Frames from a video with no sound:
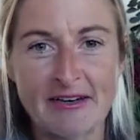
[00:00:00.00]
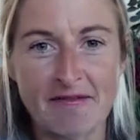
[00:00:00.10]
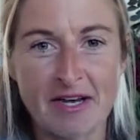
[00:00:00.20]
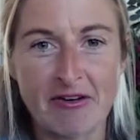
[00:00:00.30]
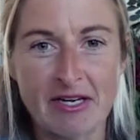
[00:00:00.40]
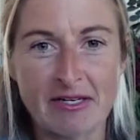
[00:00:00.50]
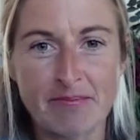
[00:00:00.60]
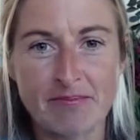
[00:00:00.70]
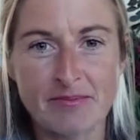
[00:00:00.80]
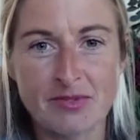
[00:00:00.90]
and very
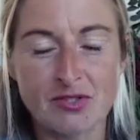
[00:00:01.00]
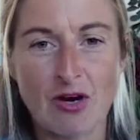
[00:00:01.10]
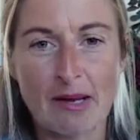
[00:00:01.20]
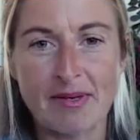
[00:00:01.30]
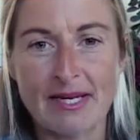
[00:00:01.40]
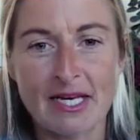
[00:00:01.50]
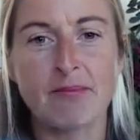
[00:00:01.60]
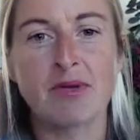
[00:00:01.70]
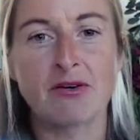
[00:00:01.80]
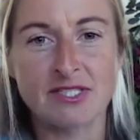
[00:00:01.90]
scrappily
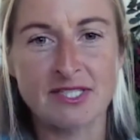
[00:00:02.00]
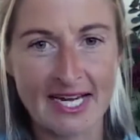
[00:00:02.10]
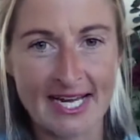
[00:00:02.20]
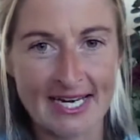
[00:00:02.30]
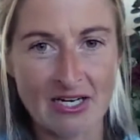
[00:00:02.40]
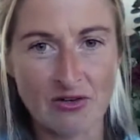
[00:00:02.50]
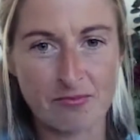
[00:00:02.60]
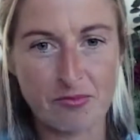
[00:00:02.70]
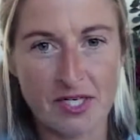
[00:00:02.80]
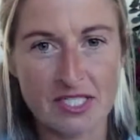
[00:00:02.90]
uploaded their catalogue
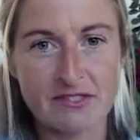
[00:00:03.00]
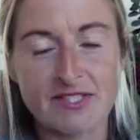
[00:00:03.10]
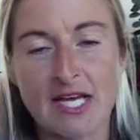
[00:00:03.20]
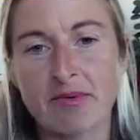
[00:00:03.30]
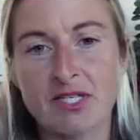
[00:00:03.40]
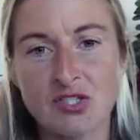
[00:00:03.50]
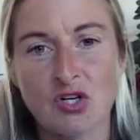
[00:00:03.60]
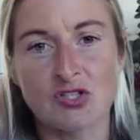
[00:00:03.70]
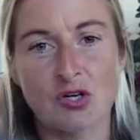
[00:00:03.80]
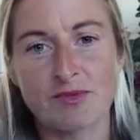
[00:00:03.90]
of products for sale, but it's
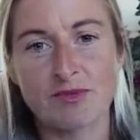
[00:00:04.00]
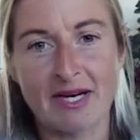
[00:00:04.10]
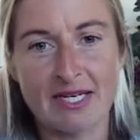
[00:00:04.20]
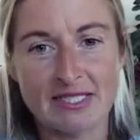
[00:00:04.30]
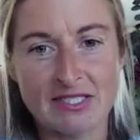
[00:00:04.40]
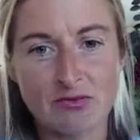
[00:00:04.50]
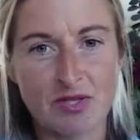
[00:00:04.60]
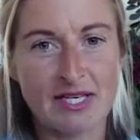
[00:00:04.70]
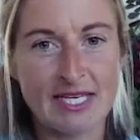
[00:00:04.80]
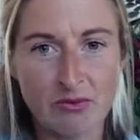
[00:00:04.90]
not optimized with
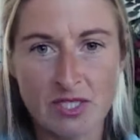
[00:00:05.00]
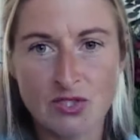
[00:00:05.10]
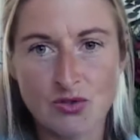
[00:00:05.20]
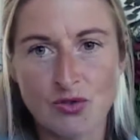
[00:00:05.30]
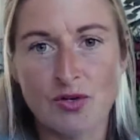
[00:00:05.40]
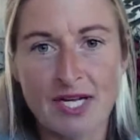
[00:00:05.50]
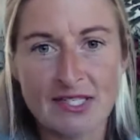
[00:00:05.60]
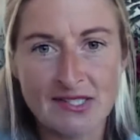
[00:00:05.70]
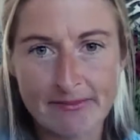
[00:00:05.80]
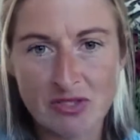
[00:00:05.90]
keywords or not
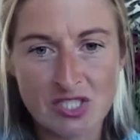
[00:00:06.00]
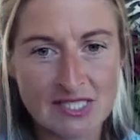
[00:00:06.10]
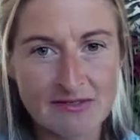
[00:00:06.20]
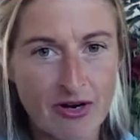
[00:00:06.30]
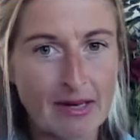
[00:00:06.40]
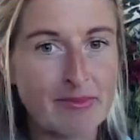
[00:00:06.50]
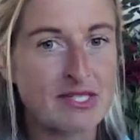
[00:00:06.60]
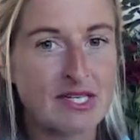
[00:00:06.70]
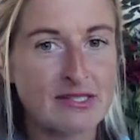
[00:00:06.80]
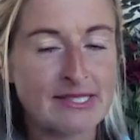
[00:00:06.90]
nice images for
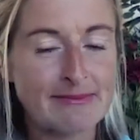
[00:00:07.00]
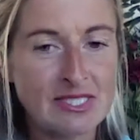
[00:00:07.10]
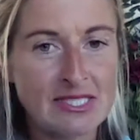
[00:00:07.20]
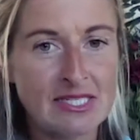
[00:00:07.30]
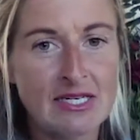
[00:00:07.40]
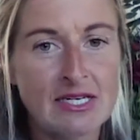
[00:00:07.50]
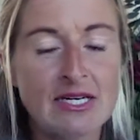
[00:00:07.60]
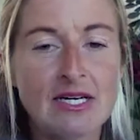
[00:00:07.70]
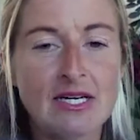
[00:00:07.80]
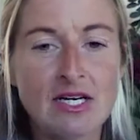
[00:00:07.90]
Amazon customers.
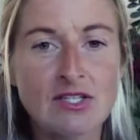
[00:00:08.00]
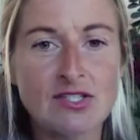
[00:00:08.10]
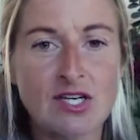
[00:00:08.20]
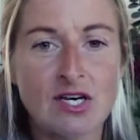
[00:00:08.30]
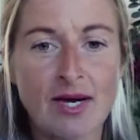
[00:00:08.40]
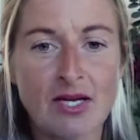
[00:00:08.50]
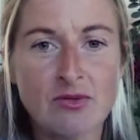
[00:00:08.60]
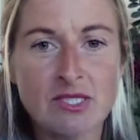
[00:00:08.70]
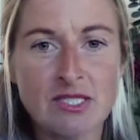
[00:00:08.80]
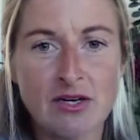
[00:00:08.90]
So I
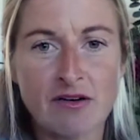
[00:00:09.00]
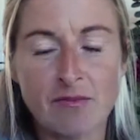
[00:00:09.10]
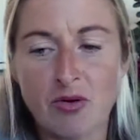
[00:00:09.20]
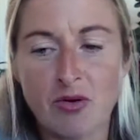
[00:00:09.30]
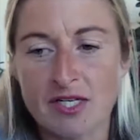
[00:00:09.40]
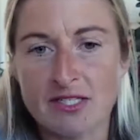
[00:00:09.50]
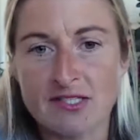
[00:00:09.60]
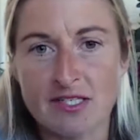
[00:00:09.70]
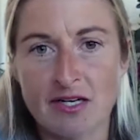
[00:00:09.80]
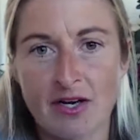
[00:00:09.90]
always look for products
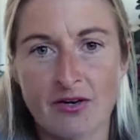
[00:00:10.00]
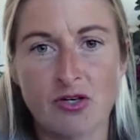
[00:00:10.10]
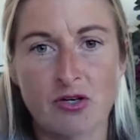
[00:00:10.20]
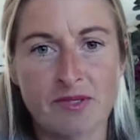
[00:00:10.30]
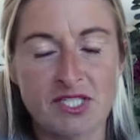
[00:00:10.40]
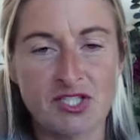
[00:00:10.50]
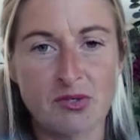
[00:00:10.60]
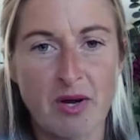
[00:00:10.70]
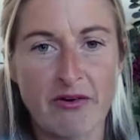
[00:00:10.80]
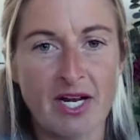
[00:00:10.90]
that are low competition,
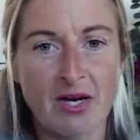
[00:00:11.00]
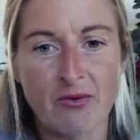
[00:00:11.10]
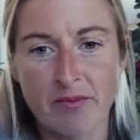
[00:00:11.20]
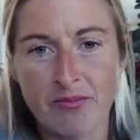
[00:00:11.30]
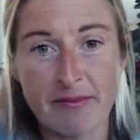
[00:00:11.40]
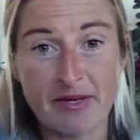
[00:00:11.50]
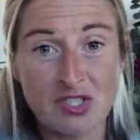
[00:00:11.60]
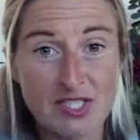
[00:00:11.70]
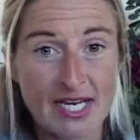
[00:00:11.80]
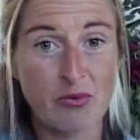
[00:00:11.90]
where I know on pretty
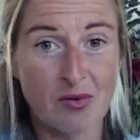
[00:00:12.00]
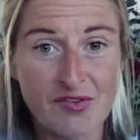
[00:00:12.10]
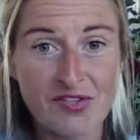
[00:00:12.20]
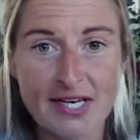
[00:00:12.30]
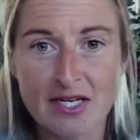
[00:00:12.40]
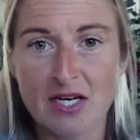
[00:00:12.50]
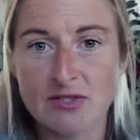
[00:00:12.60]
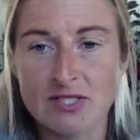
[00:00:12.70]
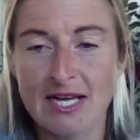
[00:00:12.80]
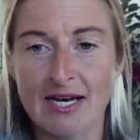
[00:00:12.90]
much day one, the day it
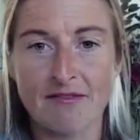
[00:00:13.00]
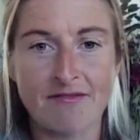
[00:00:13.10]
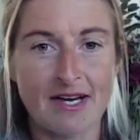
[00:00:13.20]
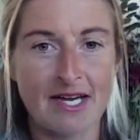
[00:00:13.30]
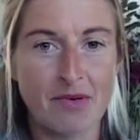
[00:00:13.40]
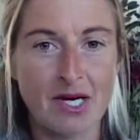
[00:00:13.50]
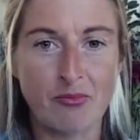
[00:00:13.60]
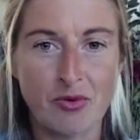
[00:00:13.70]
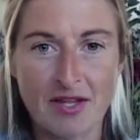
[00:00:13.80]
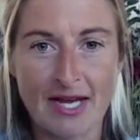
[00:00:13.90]
goes live, I'm up
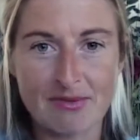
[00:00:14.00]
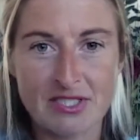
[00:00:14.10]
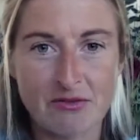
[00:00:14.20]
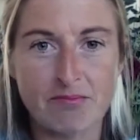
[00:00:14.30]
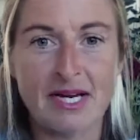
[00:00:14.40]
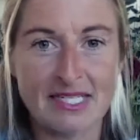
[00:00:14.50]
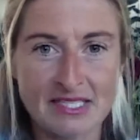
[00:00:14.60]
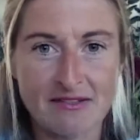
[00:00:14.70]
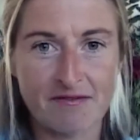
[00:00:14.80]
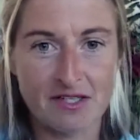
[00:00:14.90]
with the absolute
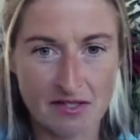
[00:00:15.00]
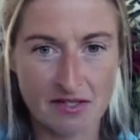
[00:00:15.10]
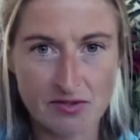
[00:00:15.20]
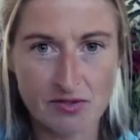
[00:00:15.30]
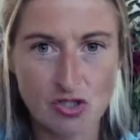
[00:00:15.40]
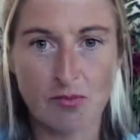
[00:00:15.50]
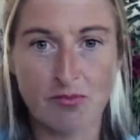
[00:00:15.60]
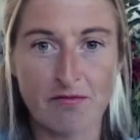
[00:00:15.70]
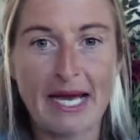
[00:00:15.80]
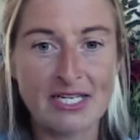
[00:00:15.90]
best of the top
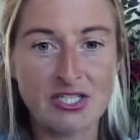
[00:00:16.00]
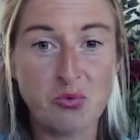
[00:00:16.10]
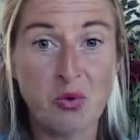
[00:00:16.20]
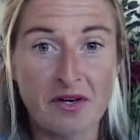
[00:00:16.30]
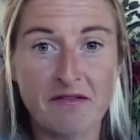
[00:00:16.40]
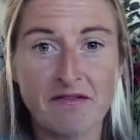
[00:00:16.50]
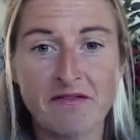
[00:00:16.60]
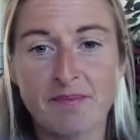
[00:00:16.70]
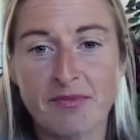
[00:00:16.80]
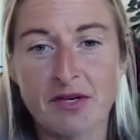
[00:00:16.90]
of page one of
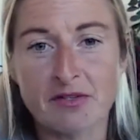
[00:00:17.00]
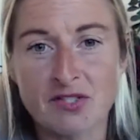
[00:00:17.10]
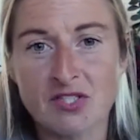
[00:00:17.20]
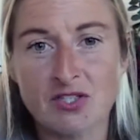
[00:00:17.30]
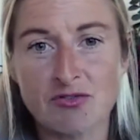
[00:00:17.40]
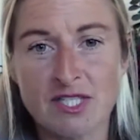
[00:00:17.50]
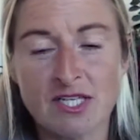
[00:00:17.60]
those search.